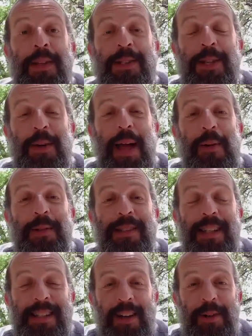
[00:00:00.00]
So that was
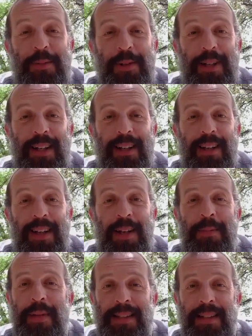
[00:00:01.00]
the ceremony, an
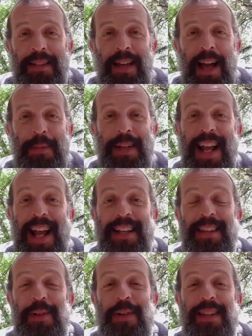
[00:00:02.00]
amazing time. It
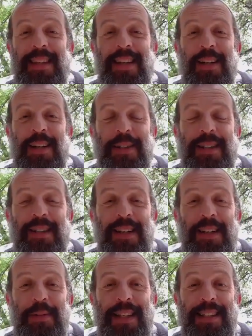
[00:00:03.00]
ended with
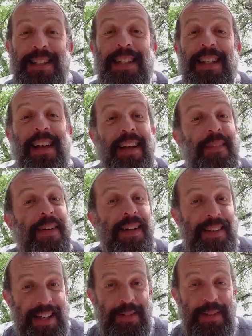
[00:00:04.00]
the singing of
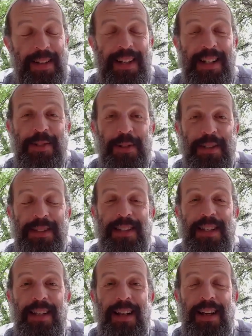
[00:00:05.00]
Hatikva,
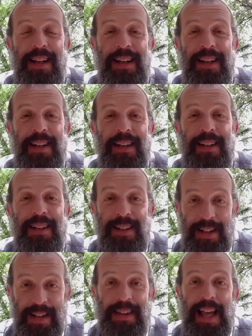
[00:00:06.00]
Israel's
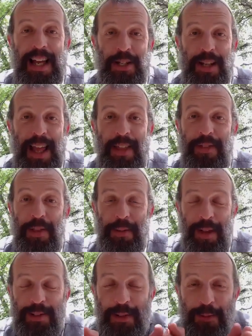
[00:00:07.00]
national anthem.
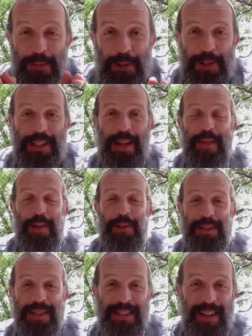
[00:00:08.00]
That was the first time that it
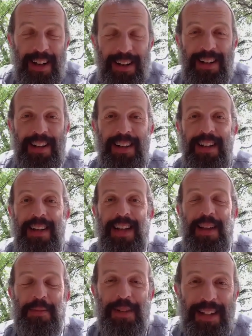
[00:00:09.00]
was sung
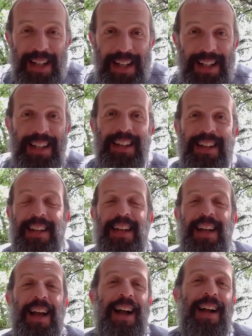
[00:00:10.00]
and played
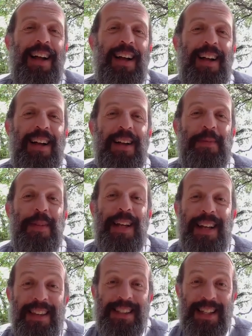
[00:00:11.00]

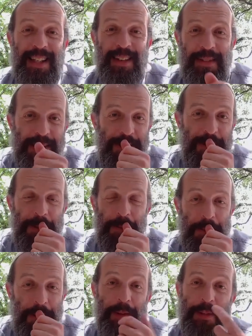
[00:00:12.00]
in the state of Israel.
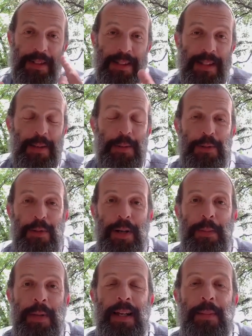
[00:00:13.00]
Right, it was
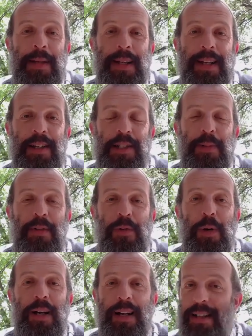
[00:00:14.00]
written many years
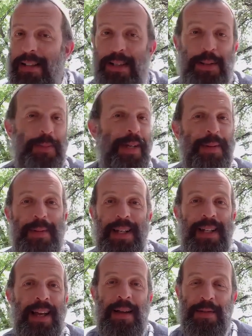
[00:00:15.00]
beforehand and sung
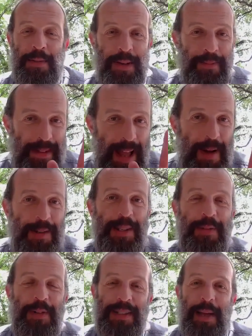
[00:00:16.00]
many times, but that was
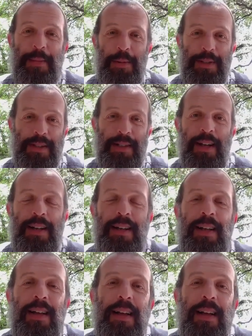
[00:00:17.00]
the first time it was sung